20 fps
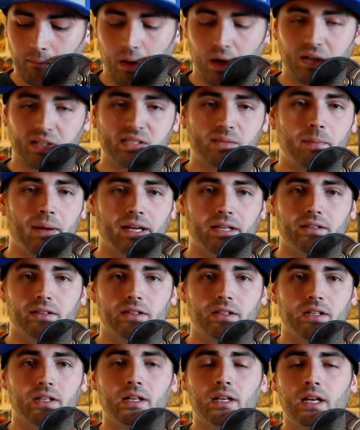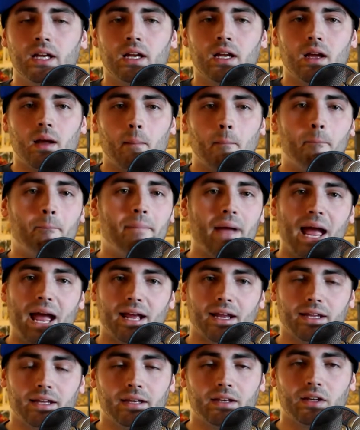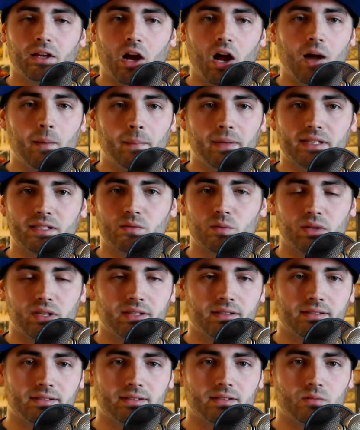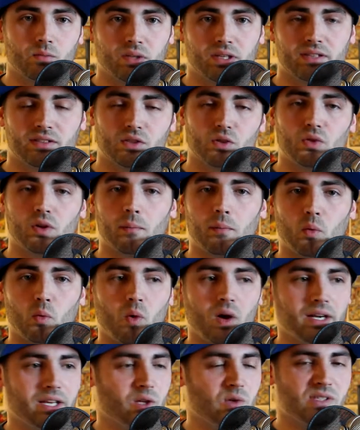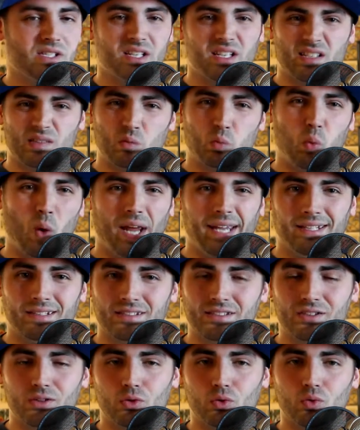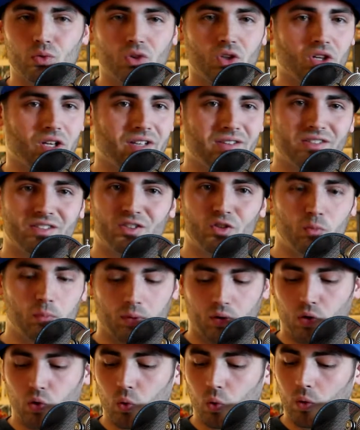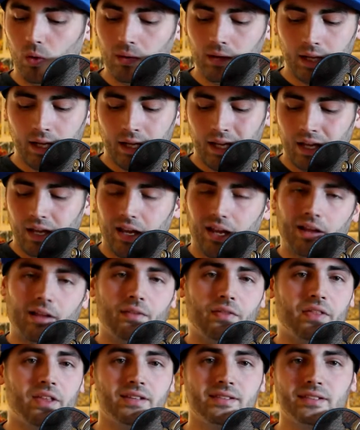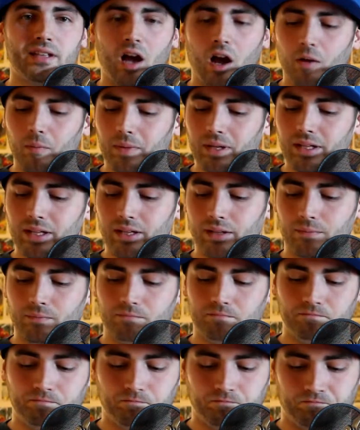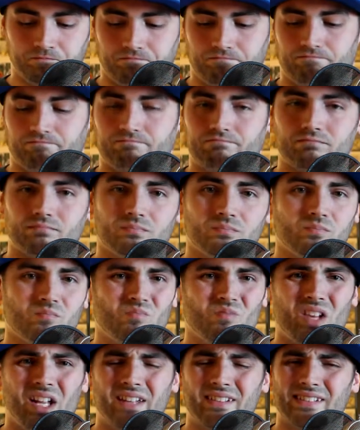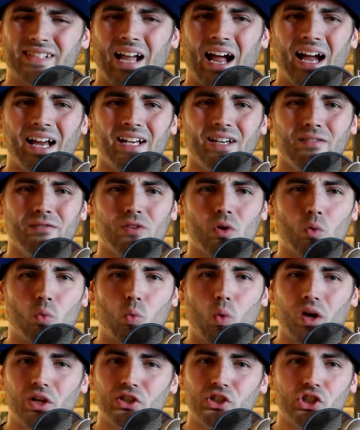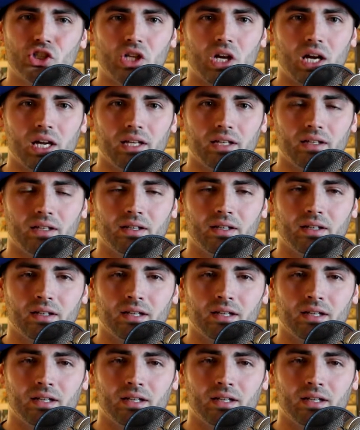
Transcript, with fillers: Mark Spector back in comics with his with his new number one. He was in his white suit, looking super cool. This comic is kind of a one shot.